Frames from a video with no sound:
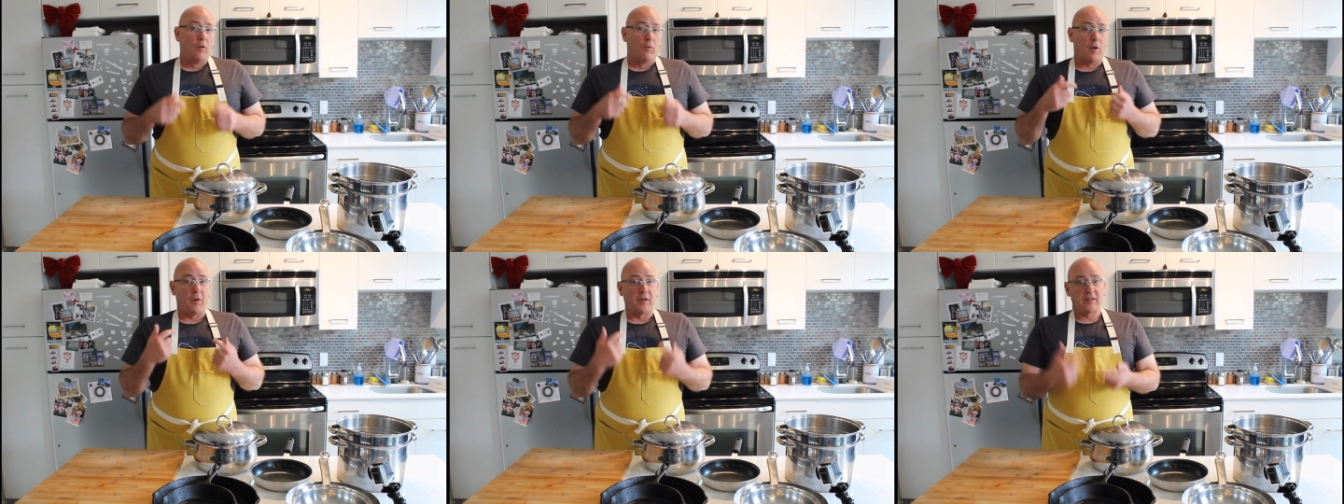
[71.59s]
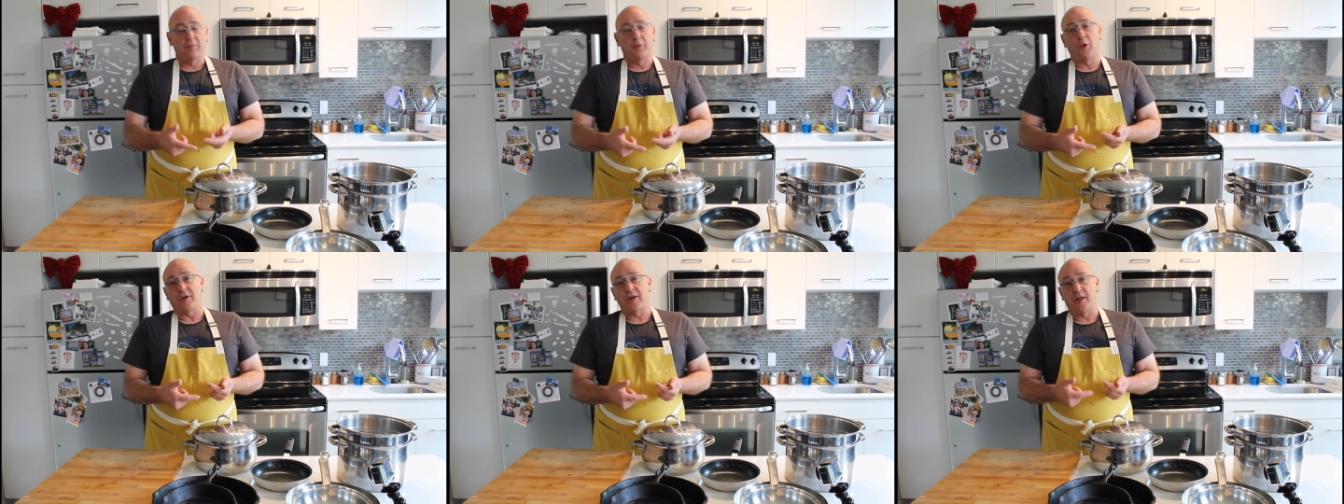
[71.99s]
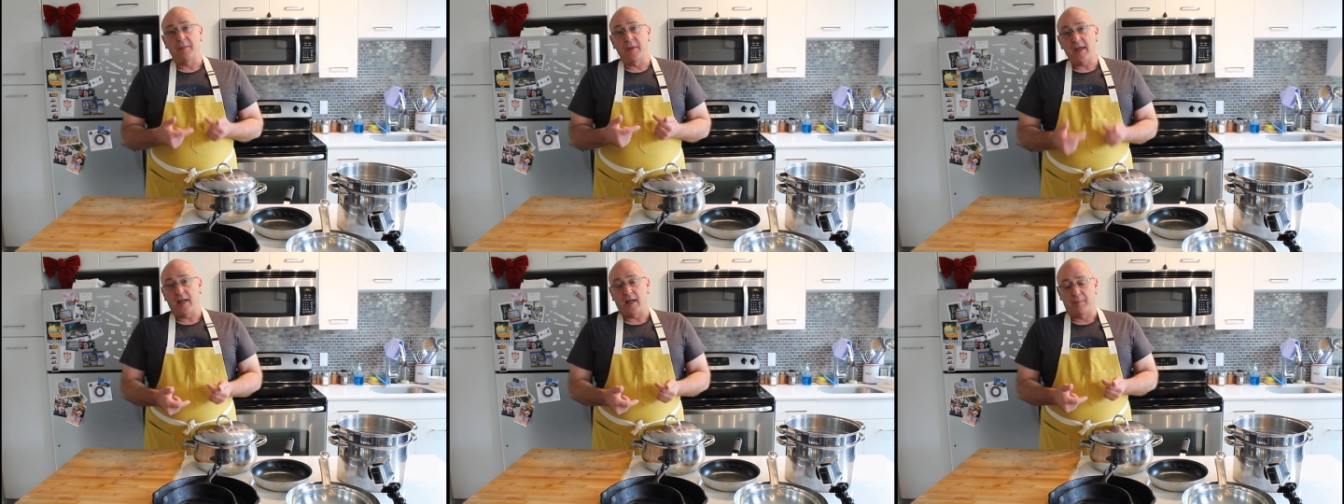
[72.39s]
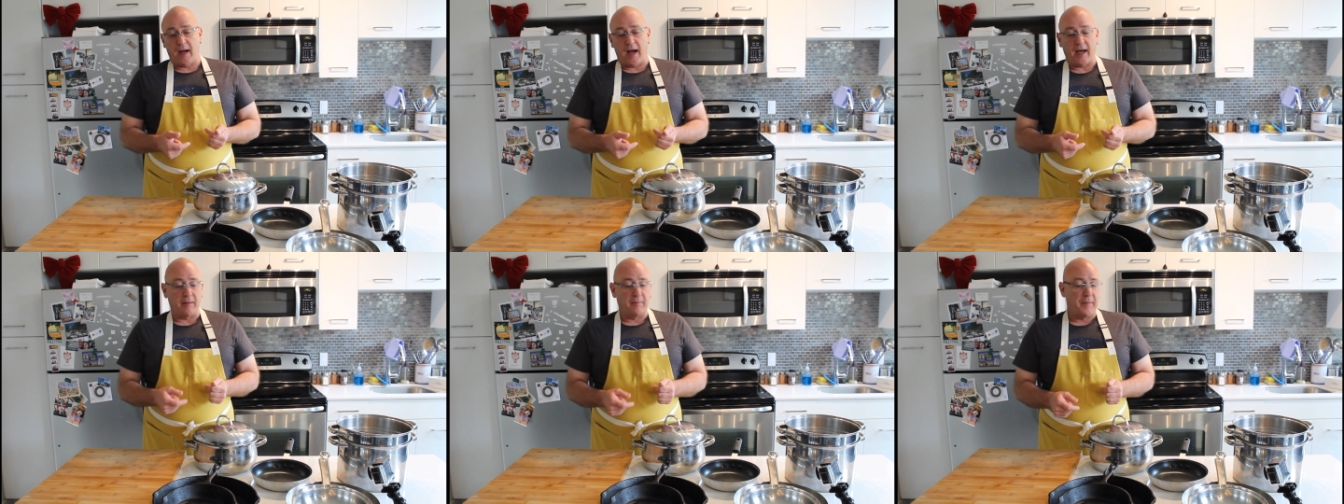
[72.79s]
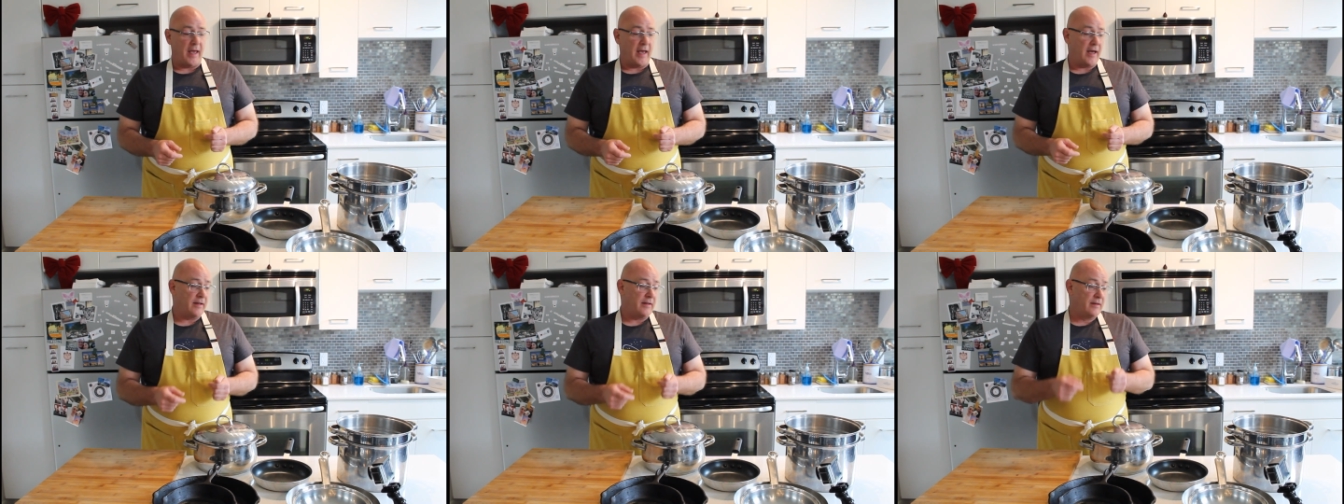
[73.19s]
Well, what's important to me in a pot and
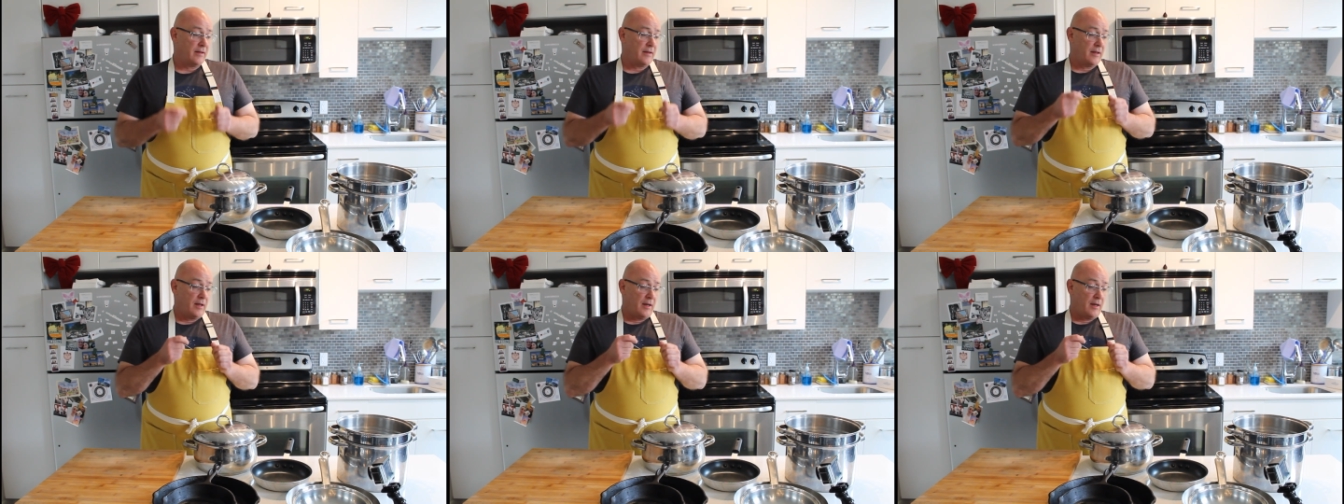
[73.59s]
pan,